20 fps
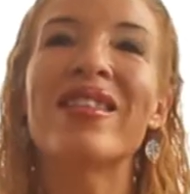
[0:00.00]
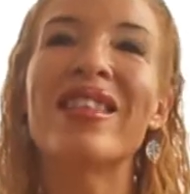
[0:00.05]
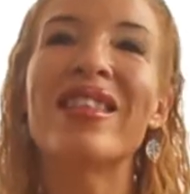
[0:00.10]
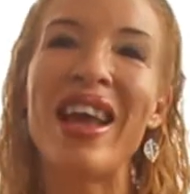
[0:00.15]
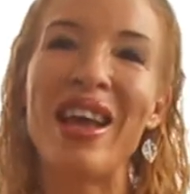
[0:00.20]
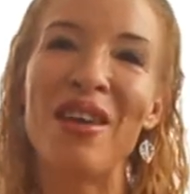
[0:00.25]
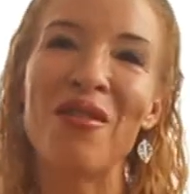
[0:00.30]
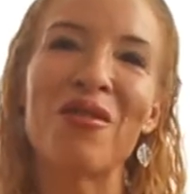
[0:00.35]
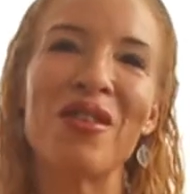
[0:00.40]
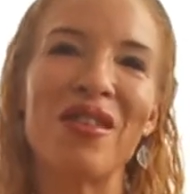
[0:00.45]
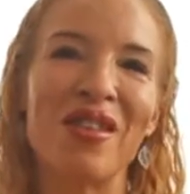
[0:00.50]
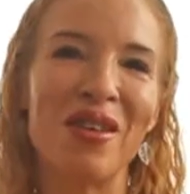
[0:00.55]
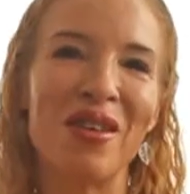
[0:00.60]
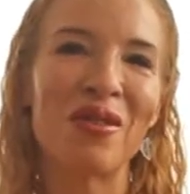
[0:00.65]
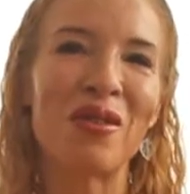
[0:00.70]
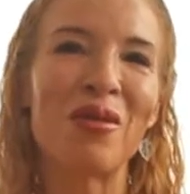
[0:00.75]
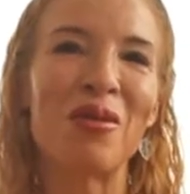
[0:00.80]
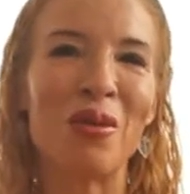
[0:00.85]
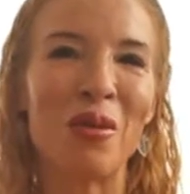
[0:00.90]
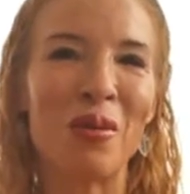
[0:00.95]
the end
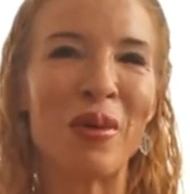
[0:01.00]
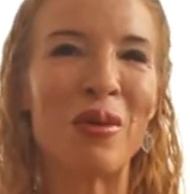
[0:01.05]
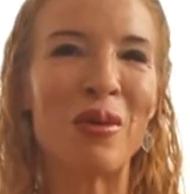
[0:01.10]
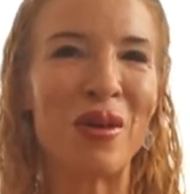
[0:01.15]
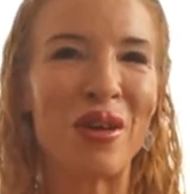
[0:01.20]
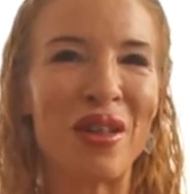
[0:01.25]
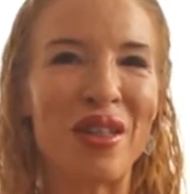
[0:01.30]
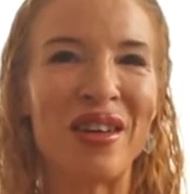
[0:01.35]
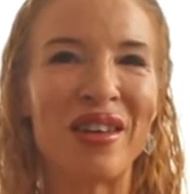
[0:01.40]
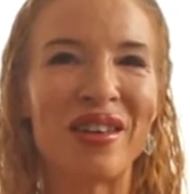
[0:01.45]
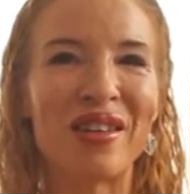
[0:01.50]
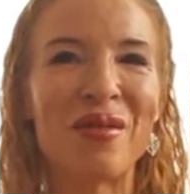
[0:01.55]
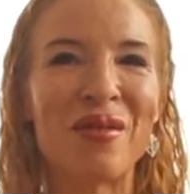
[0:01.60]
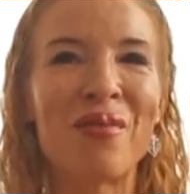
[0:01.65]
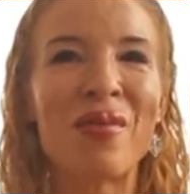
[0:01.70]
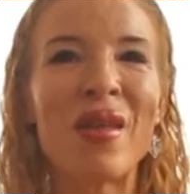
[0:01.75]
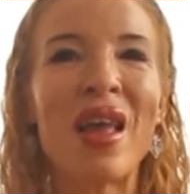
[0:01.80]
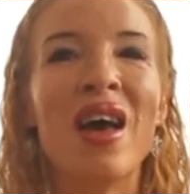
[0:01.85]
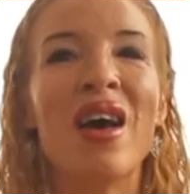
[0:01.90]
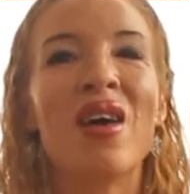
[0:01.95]
results will be worth it.
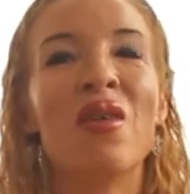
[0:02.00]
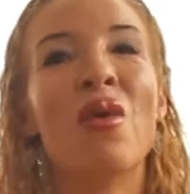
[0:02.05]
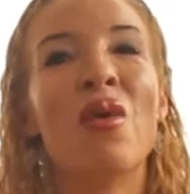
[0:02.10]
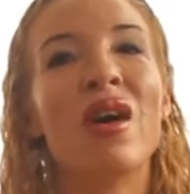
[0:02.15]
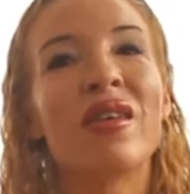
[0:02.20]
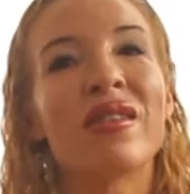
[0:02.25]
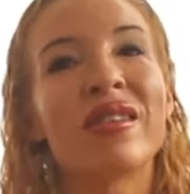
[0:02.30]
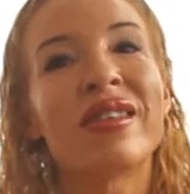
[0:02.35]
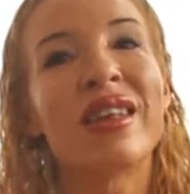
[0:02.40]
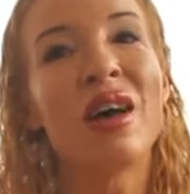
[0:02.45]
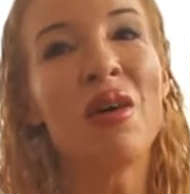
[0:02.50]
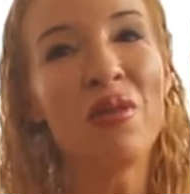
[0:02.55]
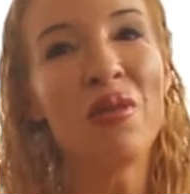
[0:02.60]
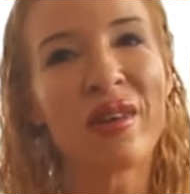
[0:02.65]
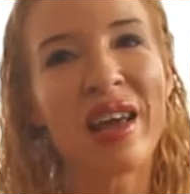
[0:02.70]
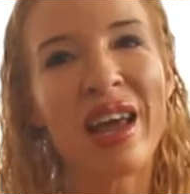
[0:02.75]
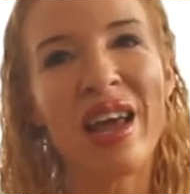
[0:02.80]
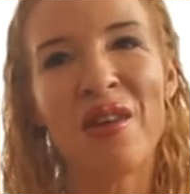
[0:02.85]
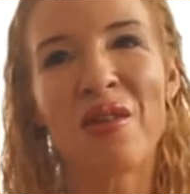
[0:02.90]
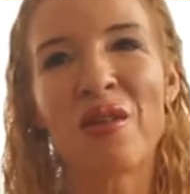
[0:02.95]
While
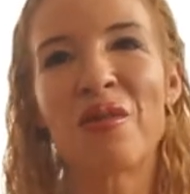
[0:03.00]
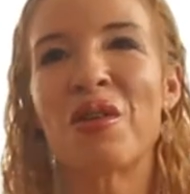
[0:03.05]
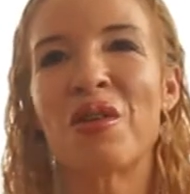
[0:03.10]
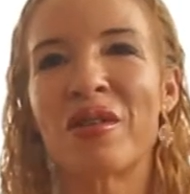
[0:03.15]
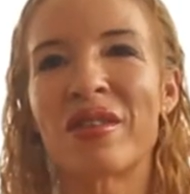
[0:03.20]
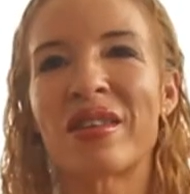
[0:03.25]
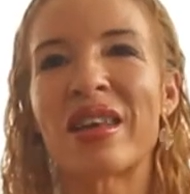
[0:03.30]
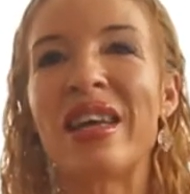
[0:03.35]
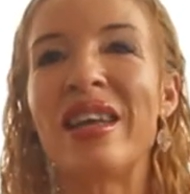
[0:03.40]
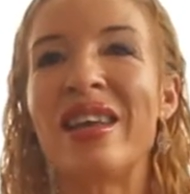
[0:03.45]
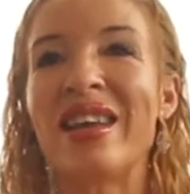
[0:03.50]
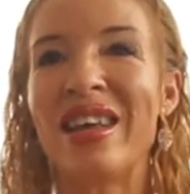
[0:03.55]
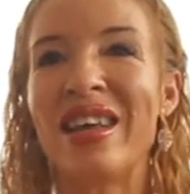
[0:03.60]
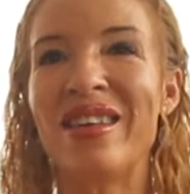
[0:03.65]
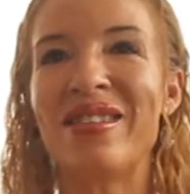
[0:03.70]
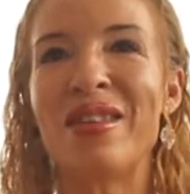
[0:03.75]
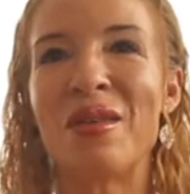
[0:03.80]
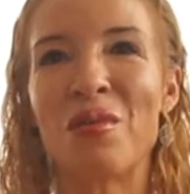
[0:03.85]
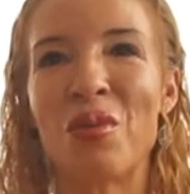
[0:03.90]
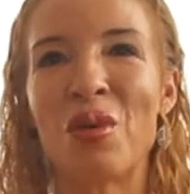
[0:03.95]
self-care of your skin
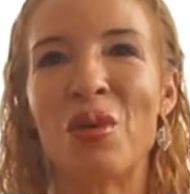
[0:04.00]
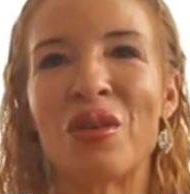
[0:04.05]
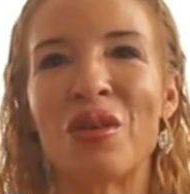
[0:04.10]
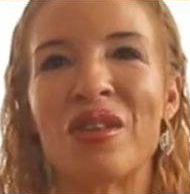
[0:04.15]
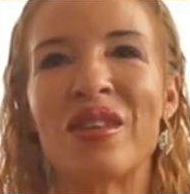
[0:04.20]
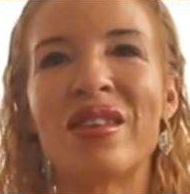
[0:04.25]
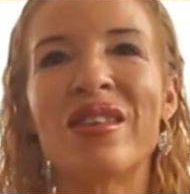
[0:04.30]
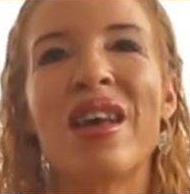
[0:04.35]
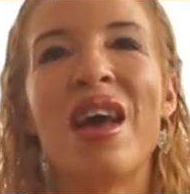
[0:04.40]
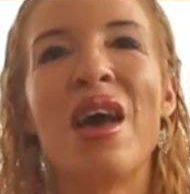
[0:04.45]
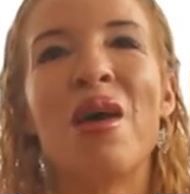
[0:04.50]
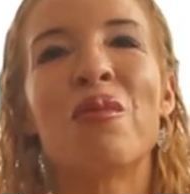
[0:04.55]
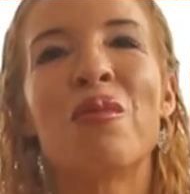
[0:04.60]
is important,